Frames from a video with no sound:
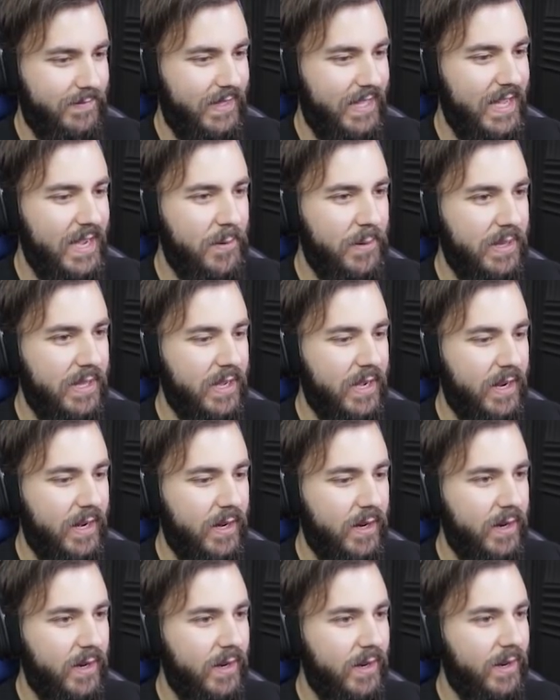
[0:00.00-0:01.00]
There we go.
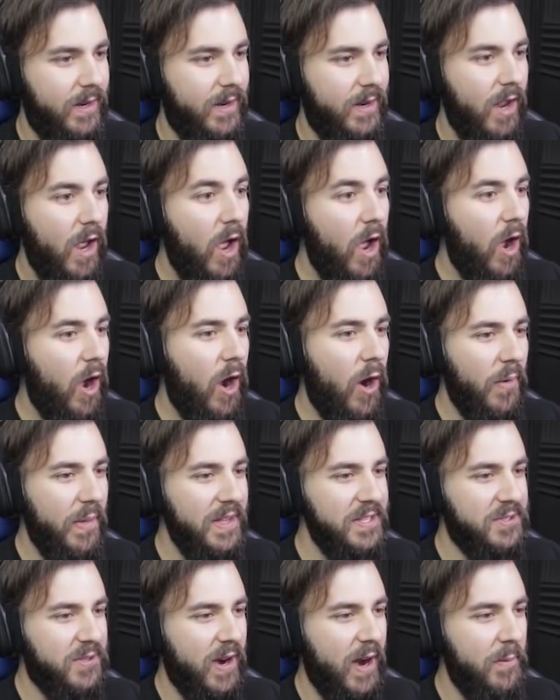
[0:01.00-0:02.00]
Oh,
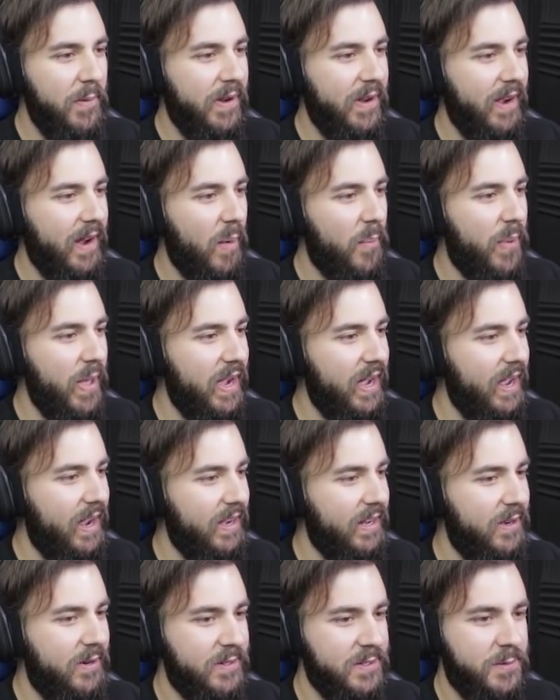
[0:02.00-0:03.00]
that's right. We got our bed out
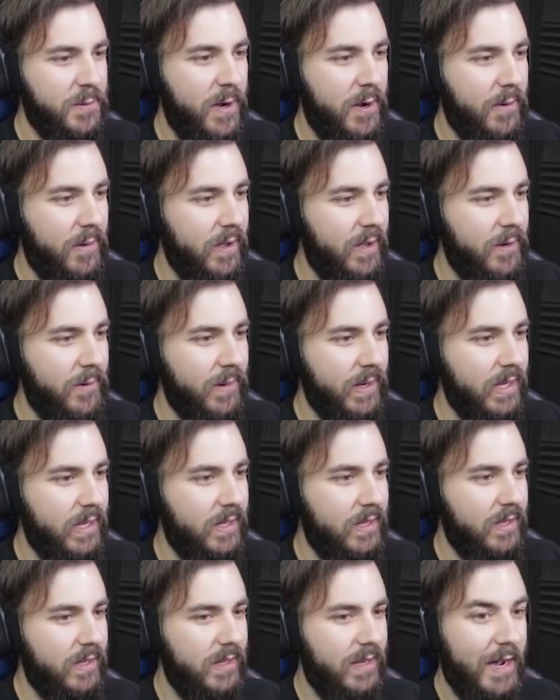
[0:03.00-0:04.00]
here as well, don't we?
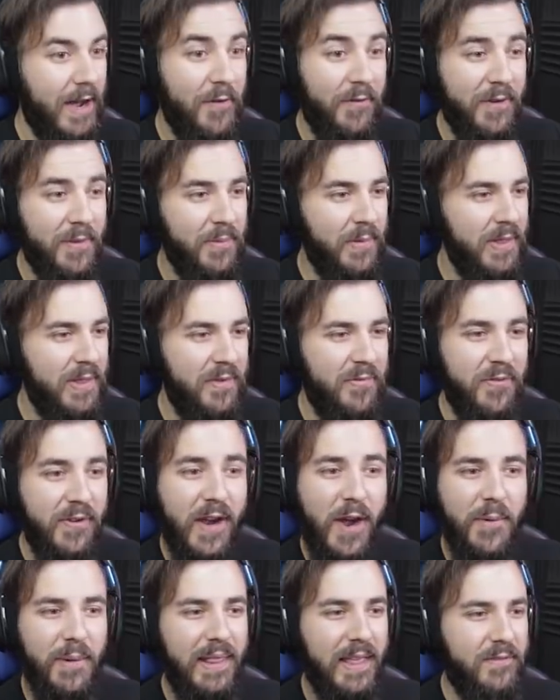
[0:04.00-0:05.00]
I've completely
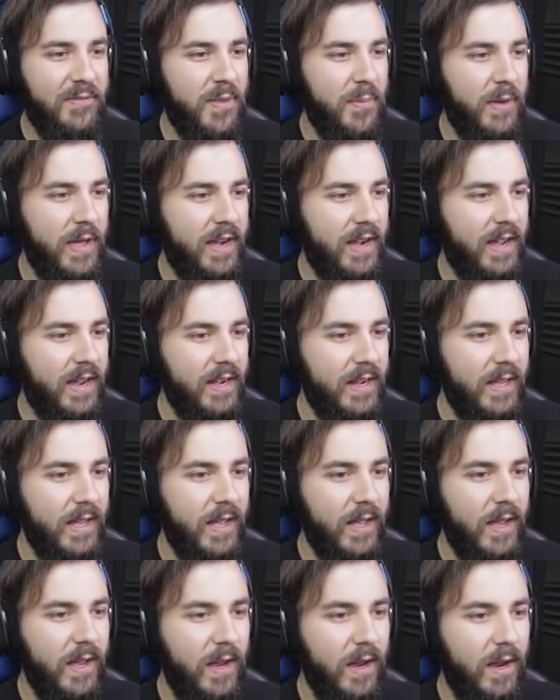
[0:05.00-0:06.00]
forgot we left the bed out here.